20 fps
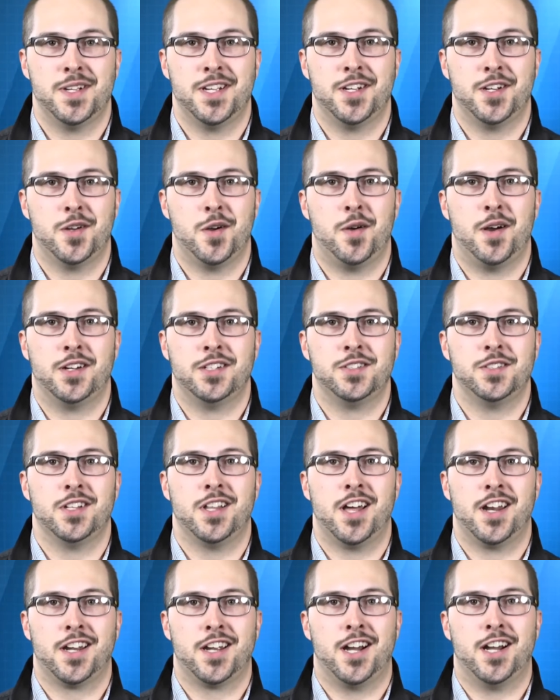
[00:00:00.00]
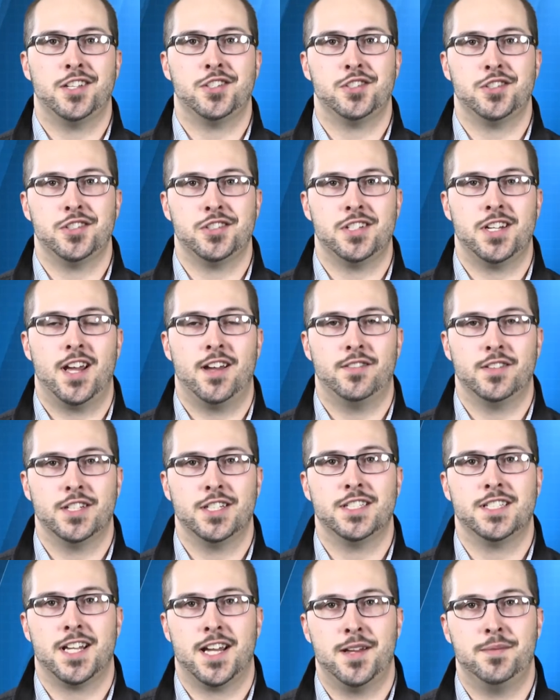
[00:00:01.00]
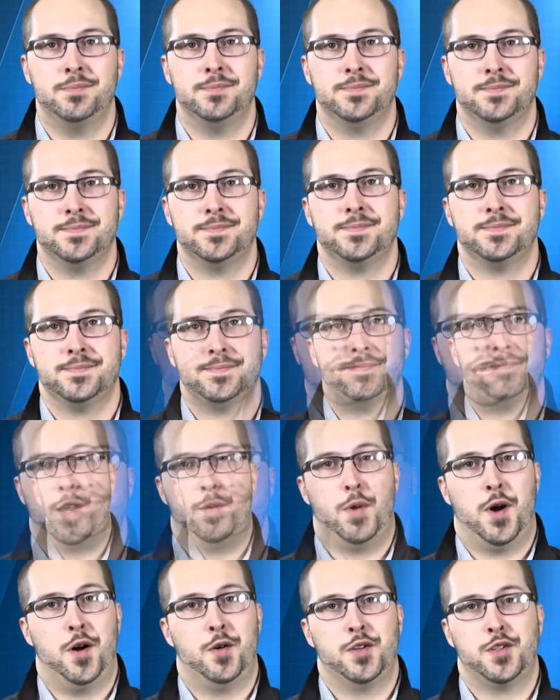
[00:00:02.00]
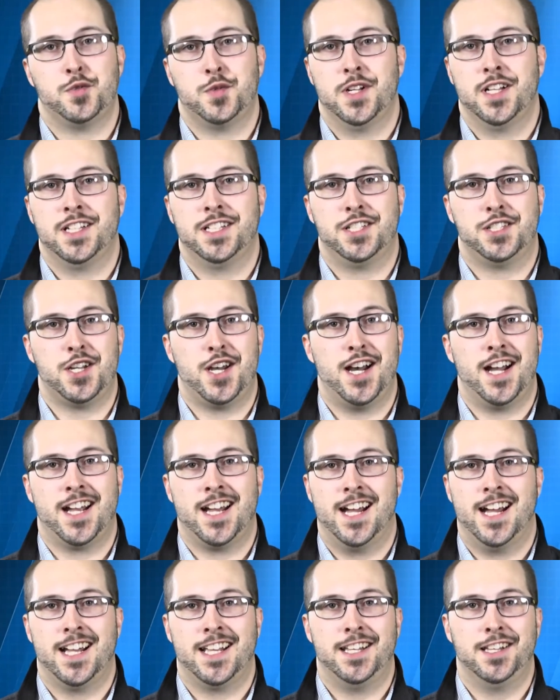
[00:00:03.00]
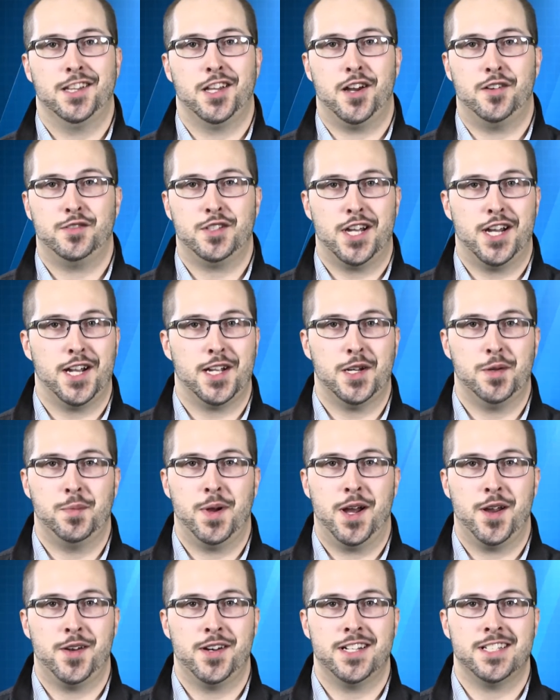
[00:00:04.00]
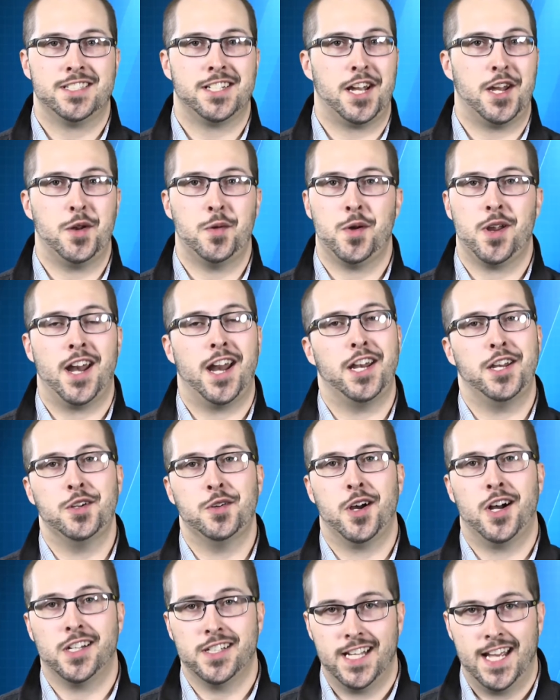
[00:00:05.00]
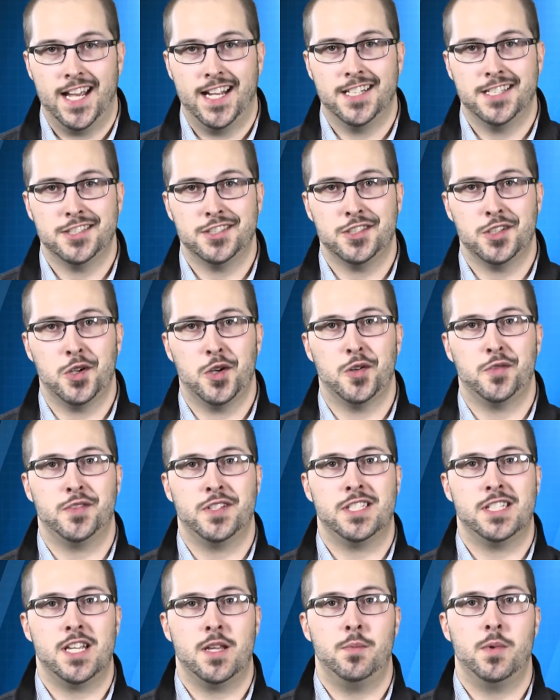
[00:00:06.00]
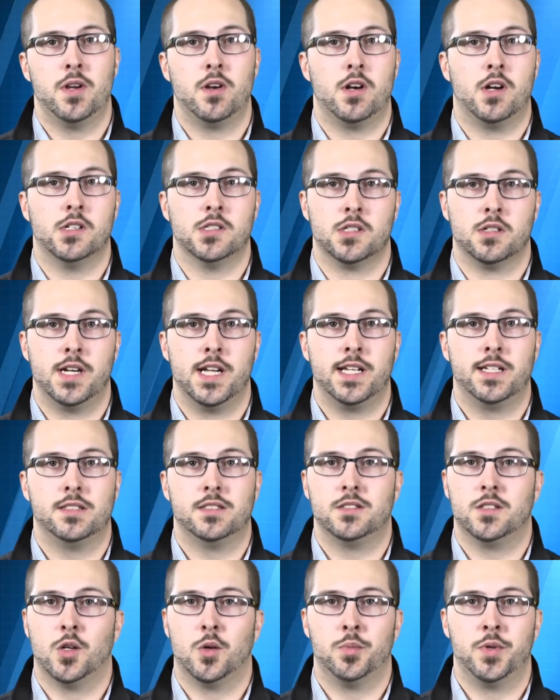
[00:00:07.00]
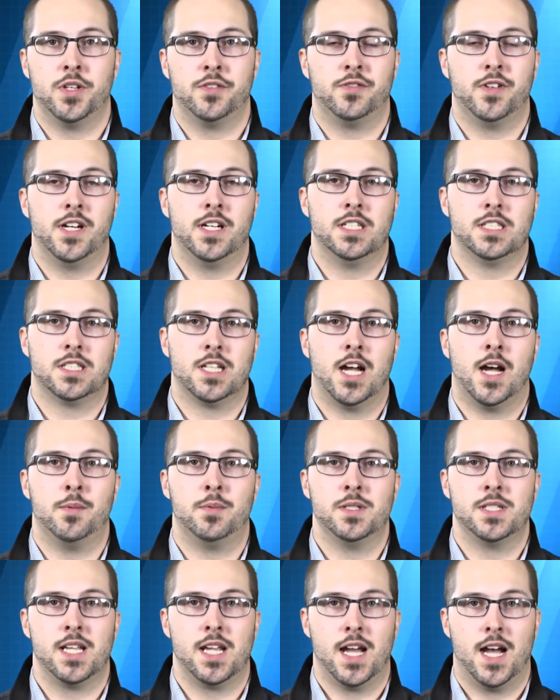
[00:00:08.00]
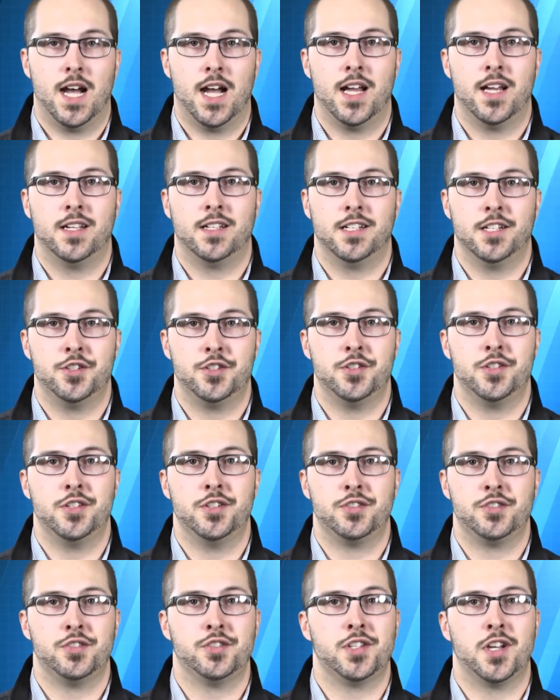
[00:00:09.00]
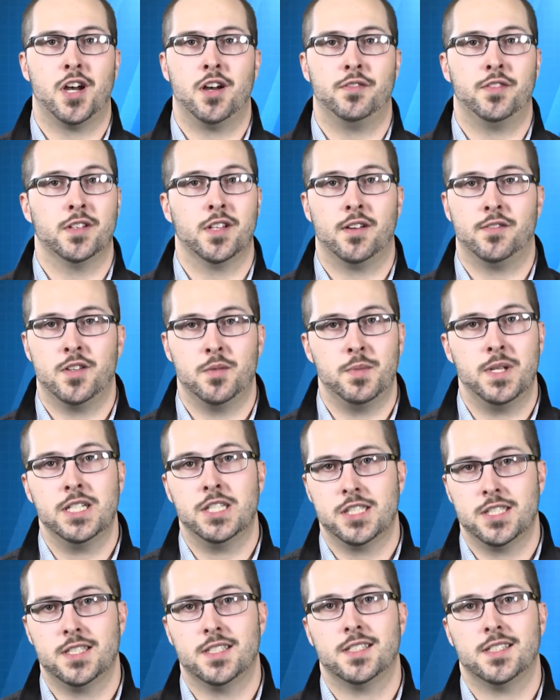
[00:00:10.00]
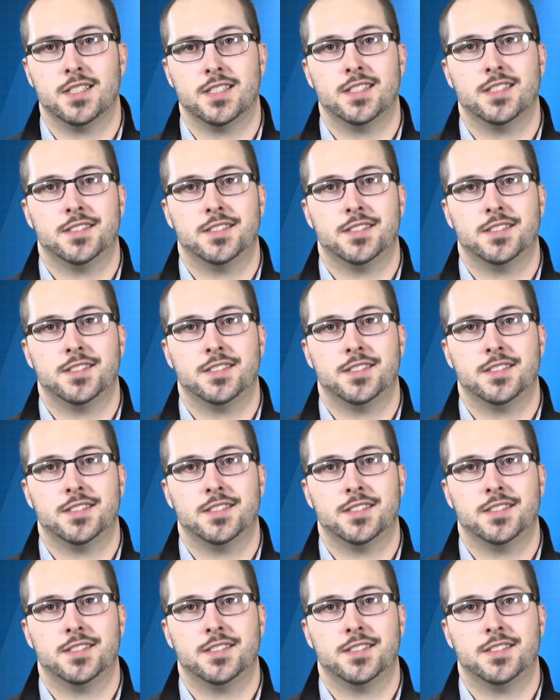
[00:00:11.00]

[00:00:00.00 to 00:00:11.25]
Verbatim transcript: go out to a lot of concerts and have a good time. I'm always willing to talk hockey, love talking about it. It's kind of what I do all day. So if you see me around the rink, don't be afraid to stop and say hi, introduce yourself. I'd love to meet you.